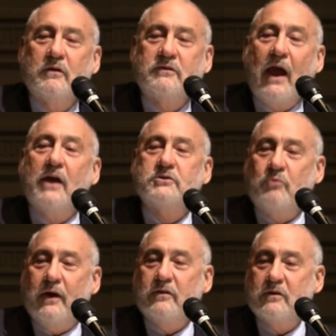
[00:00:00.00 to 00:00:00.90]
tax
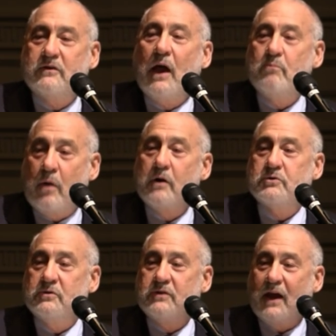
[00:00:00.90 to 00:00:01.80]
rate, the top
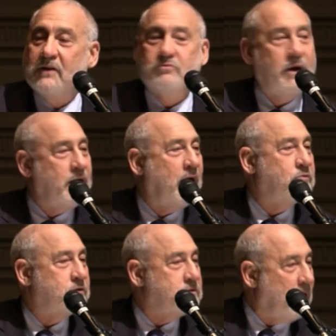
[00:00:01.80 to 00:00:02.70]
marginal tax rate at
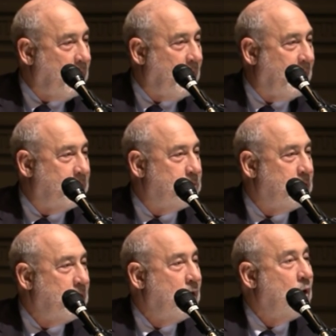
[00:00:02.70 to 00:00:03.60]
the time
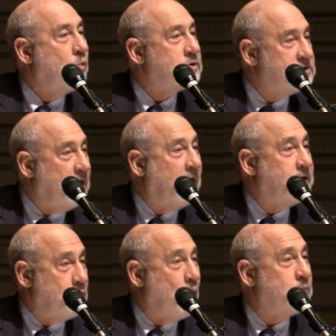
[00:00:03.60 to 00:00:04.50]
was
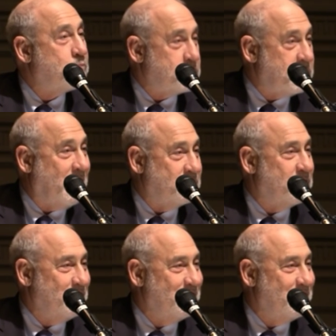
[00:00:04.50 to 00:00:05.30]
91%.